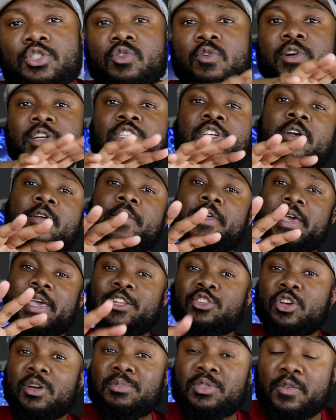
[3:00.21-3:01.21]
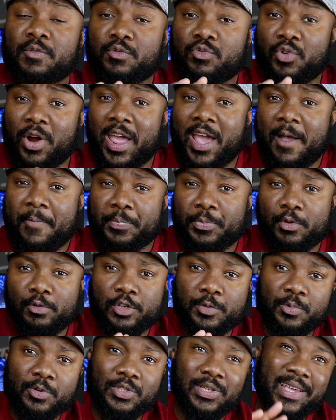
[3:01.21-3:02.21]
storage. In terms of RAM, you're
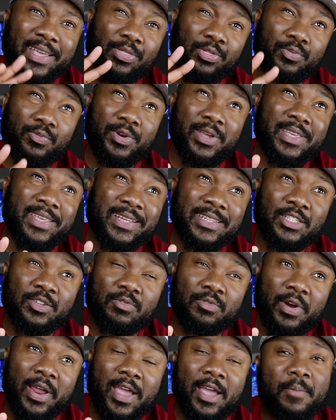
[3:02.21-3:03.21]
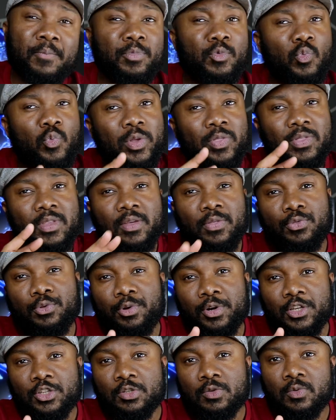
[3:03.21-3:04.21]
supposed to get 3 gigs of RAM with the
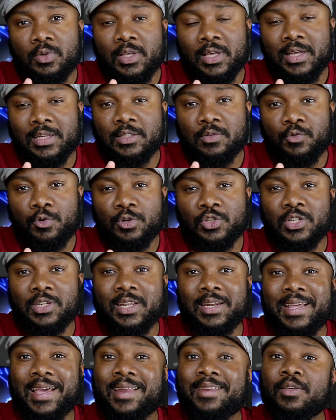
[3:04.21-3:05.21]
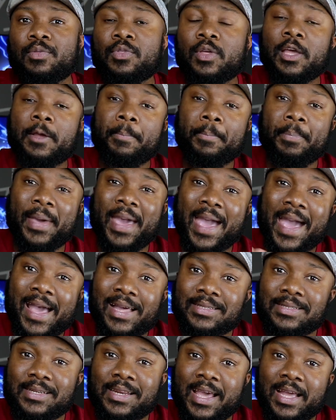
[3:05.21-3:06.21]
32 gigs version, and anything
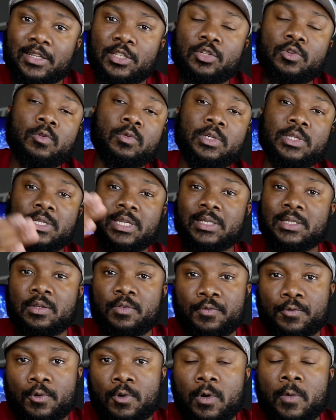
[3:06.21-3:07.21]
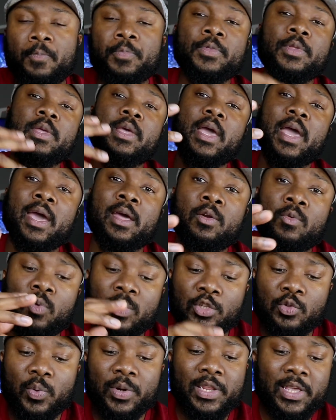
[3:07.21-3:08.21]
past that, so the 64 and the
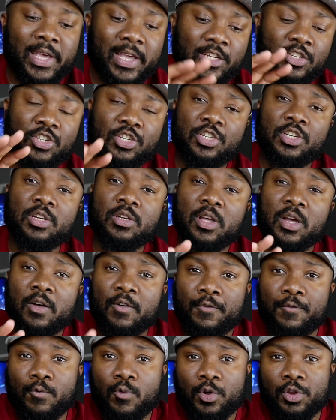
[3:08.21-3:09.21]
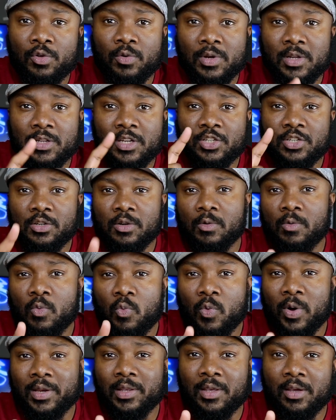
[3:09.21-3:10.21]
128, should afford you an additional
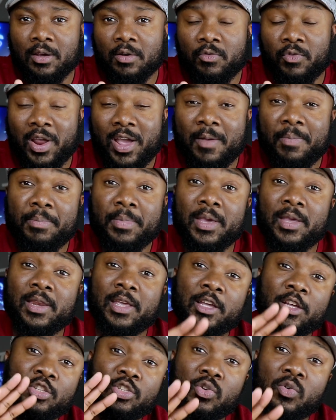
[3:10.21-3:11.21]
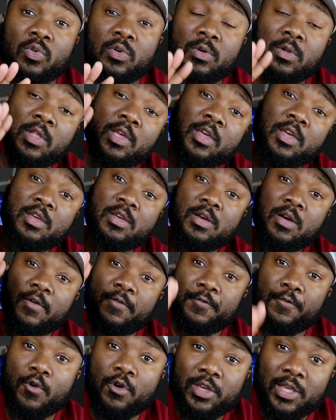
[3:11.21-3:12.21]
1 gig of RAM, meaning a total
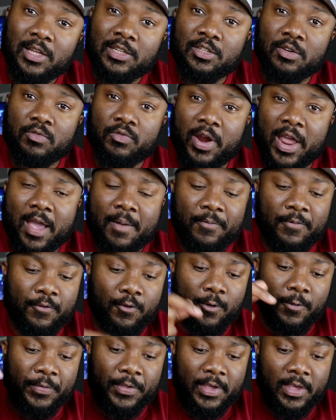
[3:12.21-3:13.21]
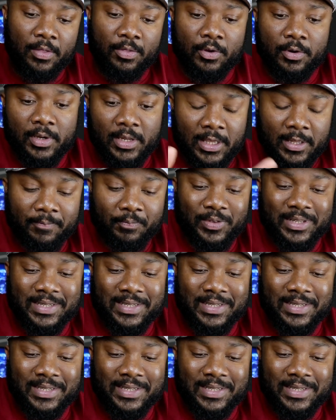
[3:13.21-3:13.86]
of 4 gigs of RAM for either the